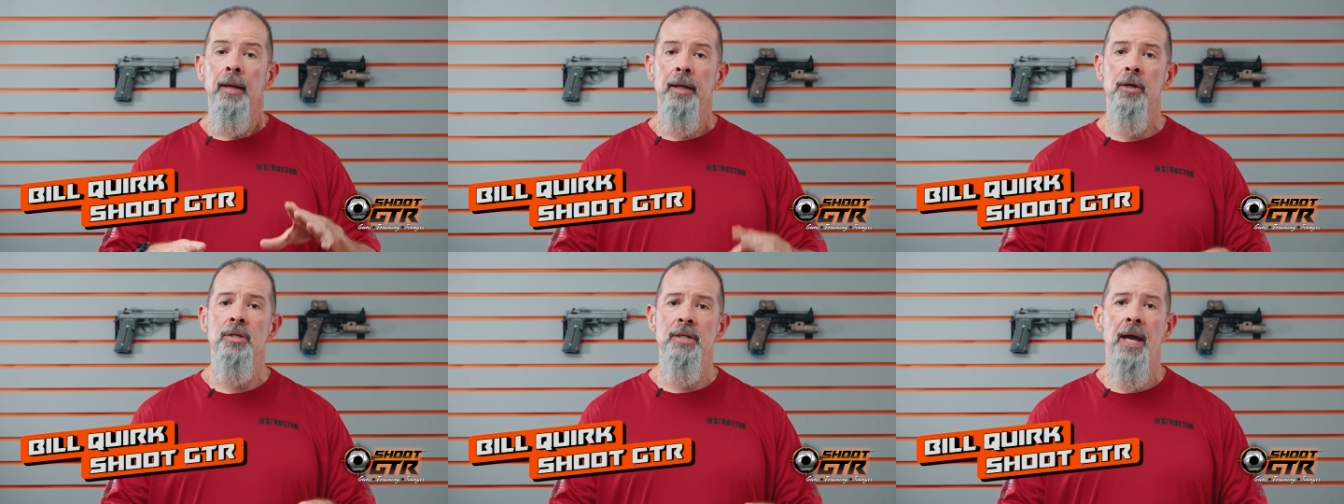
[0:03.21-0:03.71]

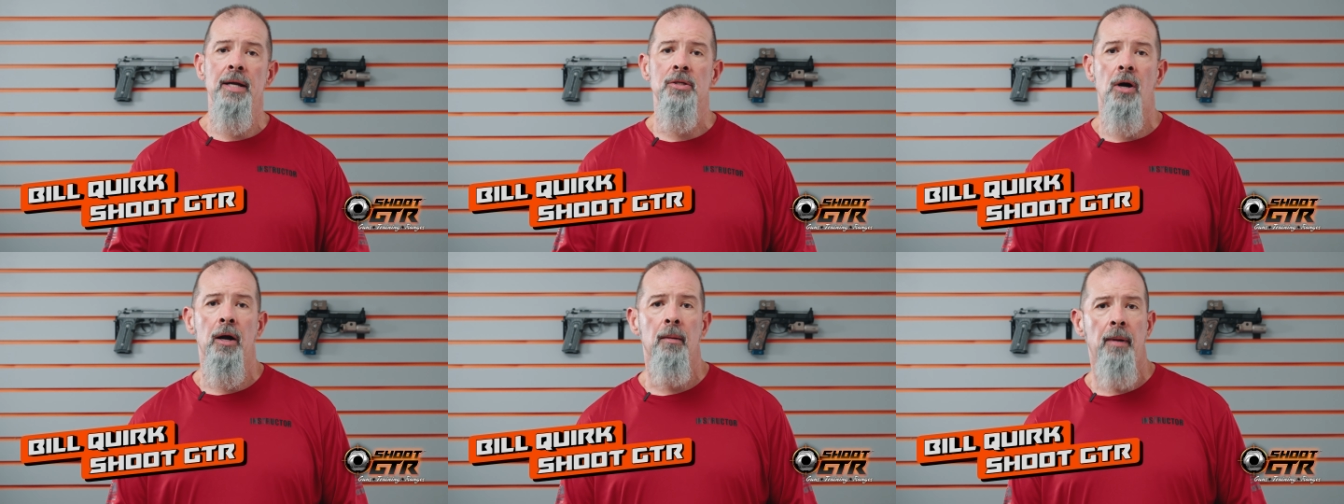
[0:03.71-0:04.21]
Here today to
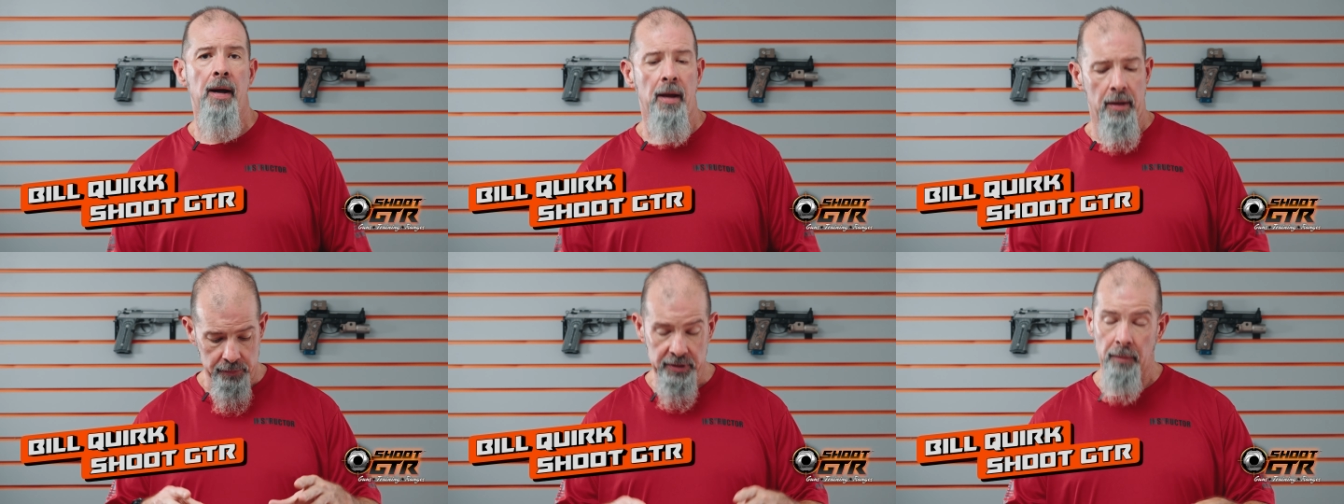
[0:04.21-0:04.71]
talk
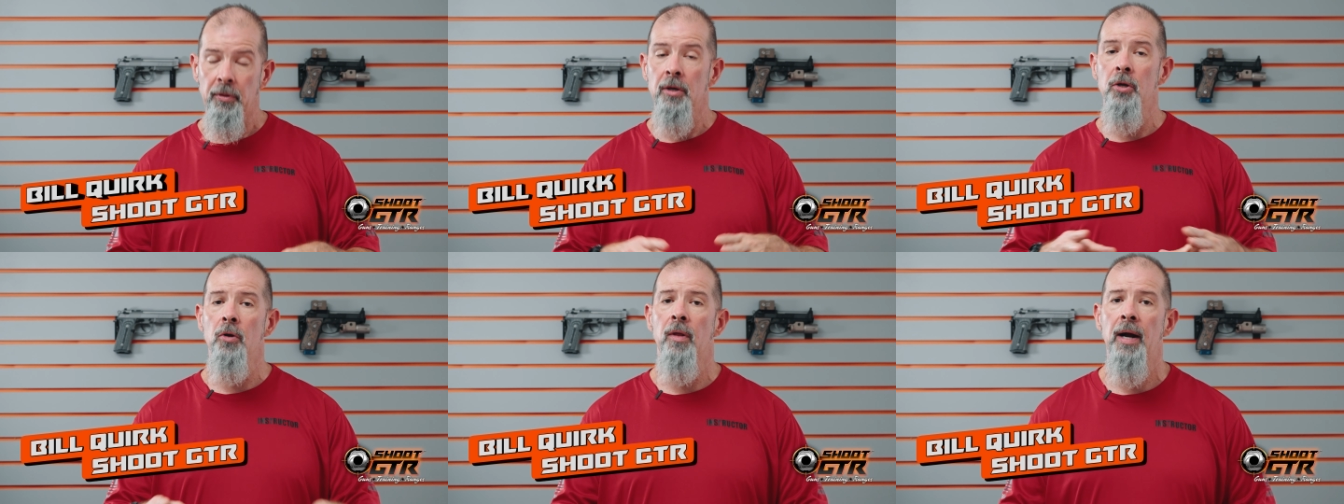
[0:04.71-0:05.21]
about
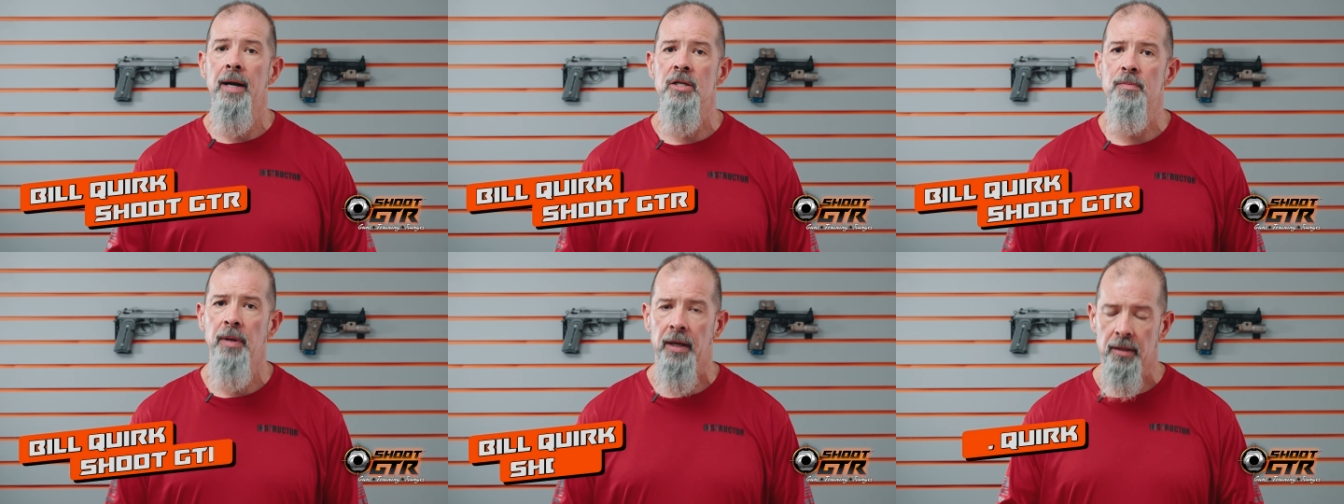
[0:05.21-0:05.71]
something new that I
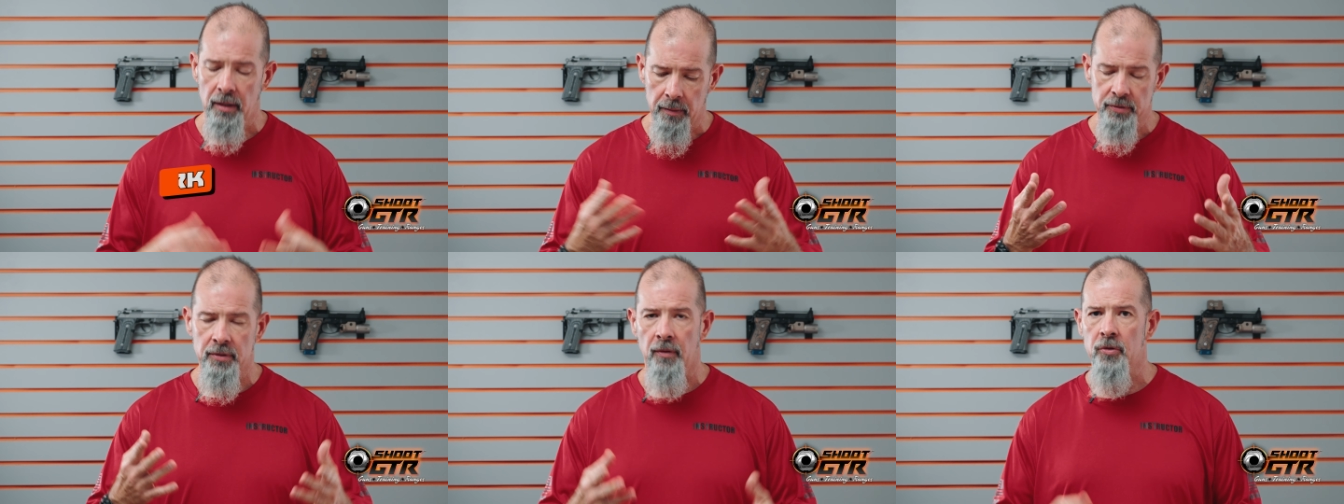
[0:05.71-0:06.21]
just picked
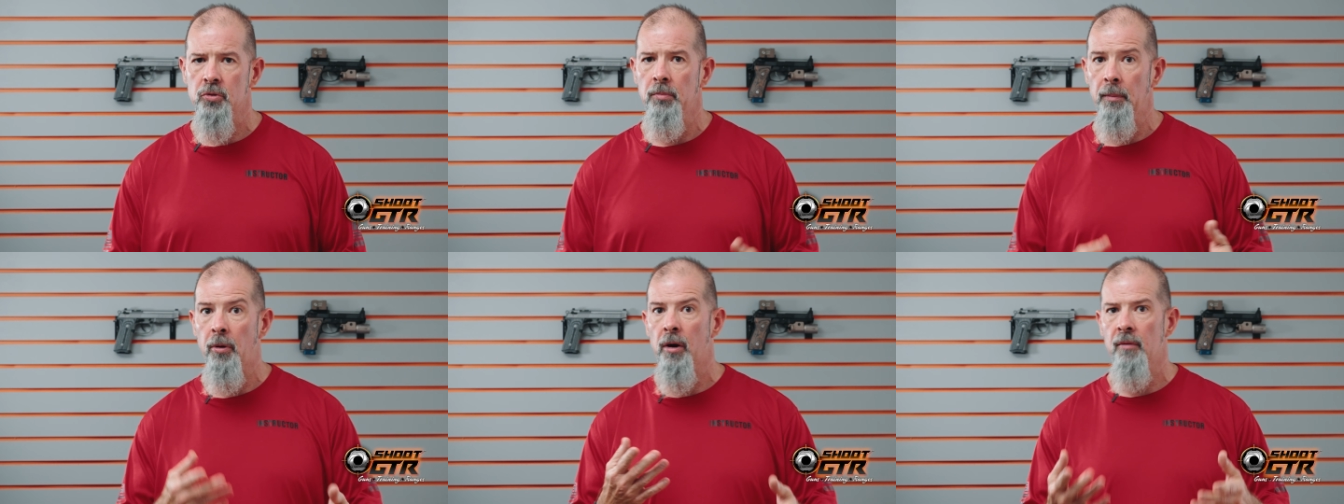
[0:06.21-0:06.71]
up. So this will
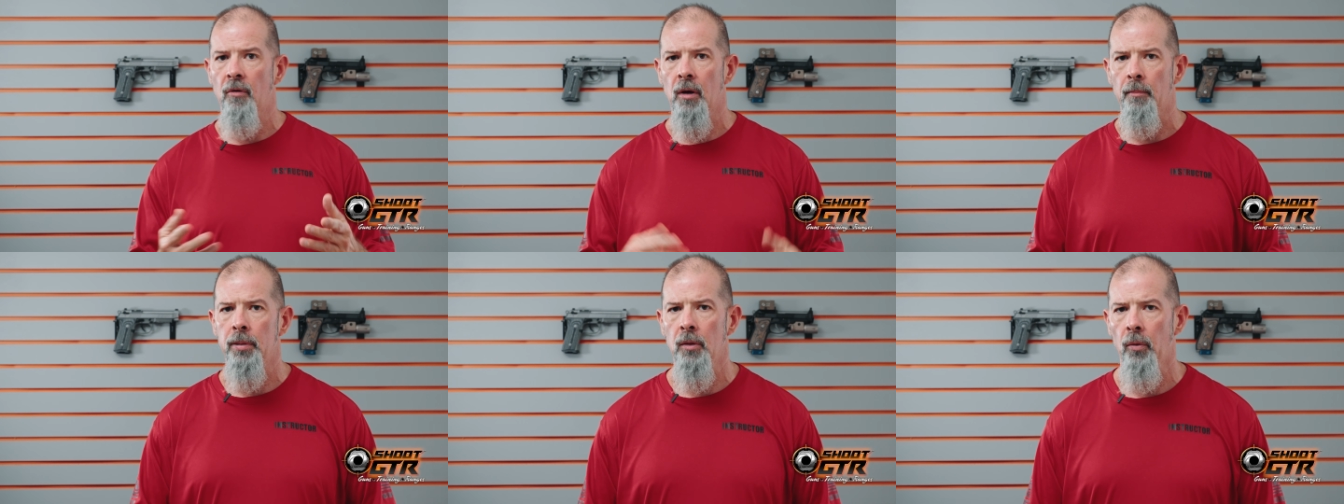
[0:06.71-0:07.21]
be part of our
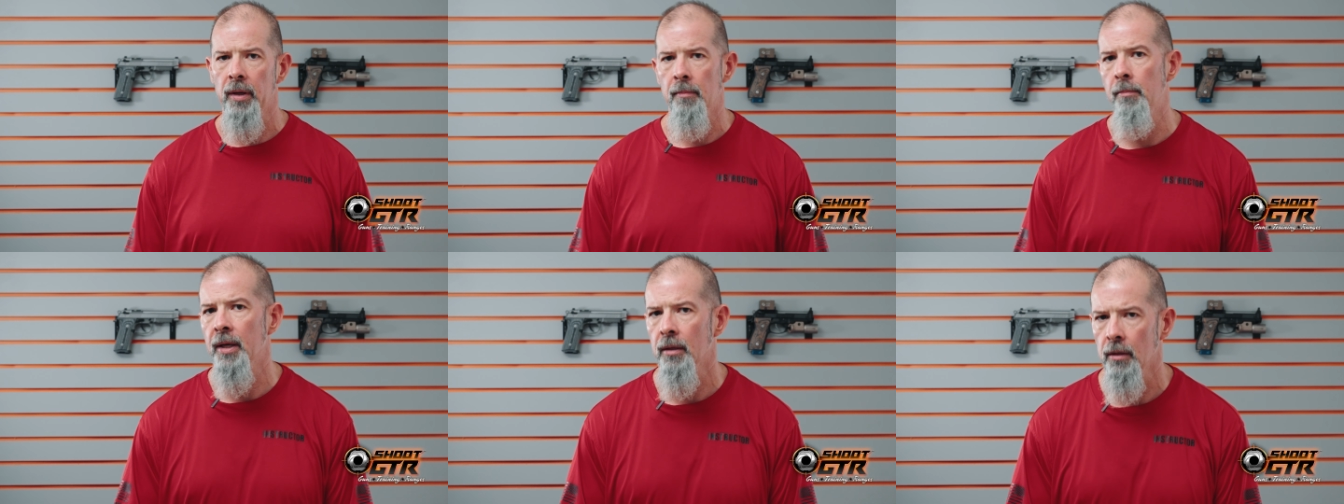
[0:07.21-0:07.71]
employee
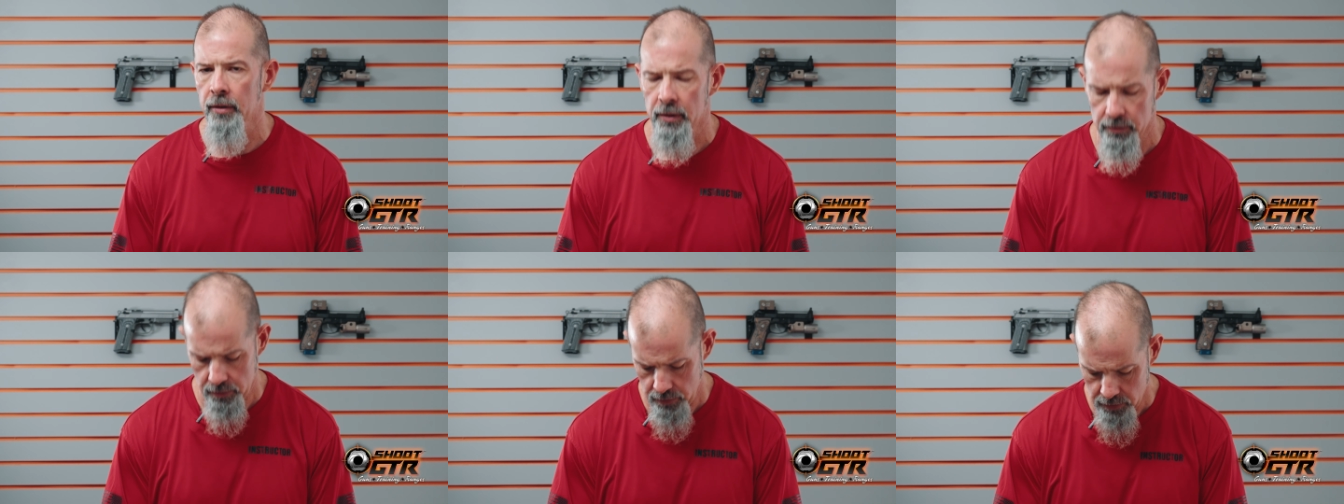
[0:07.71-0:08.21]

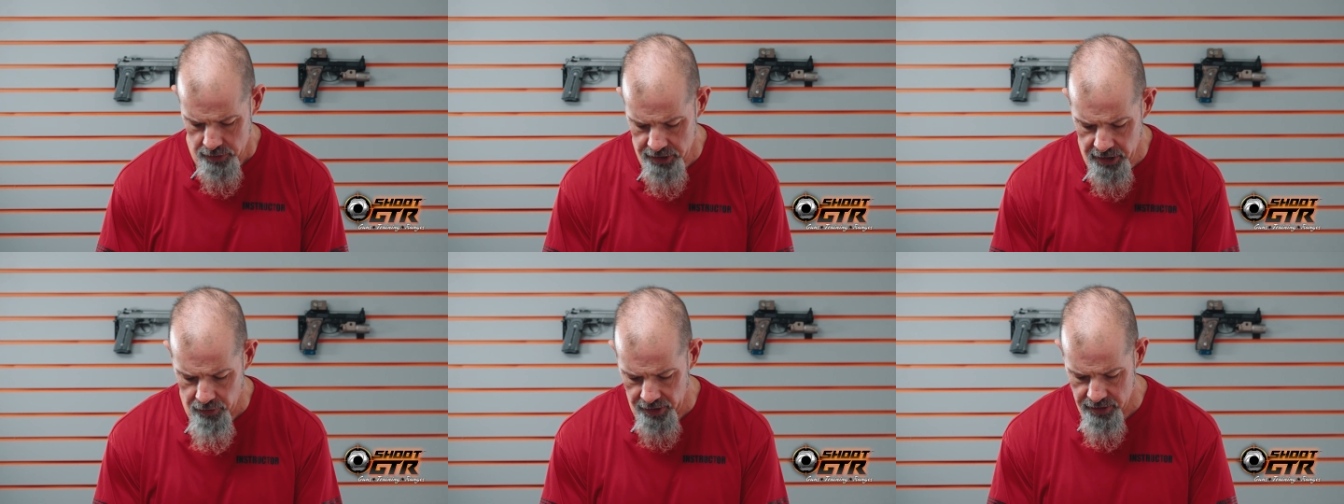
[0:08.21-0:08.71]
build
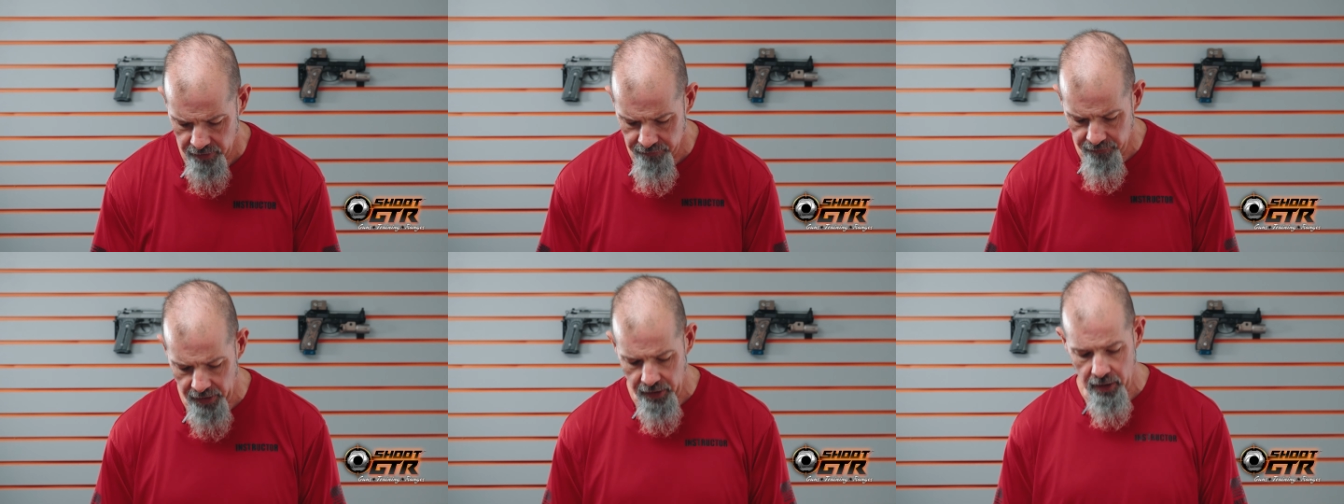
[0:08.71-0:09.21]
series of
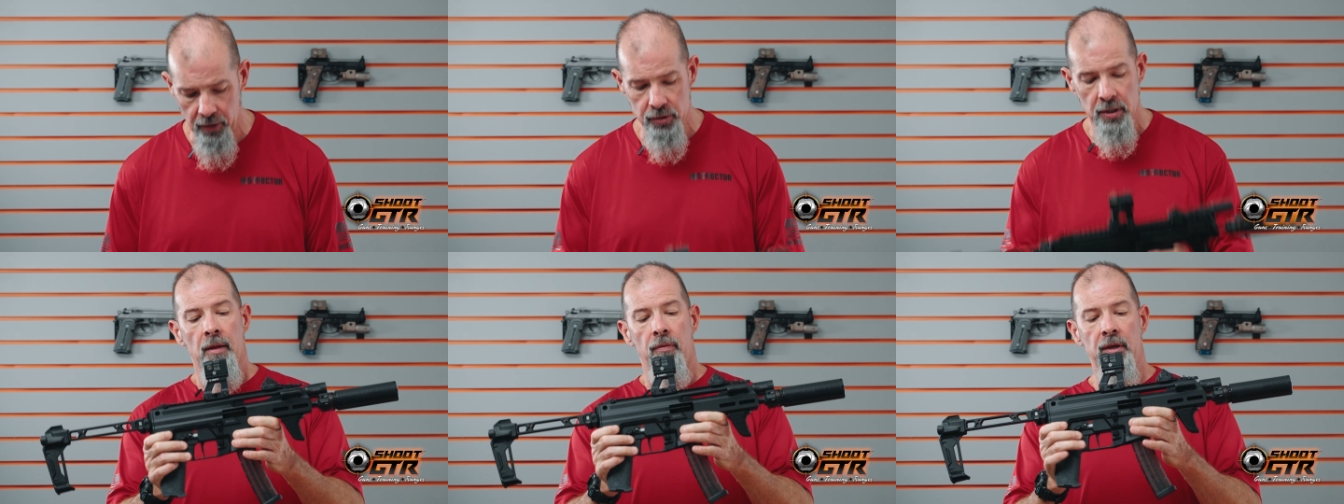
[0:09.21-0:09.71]
videos.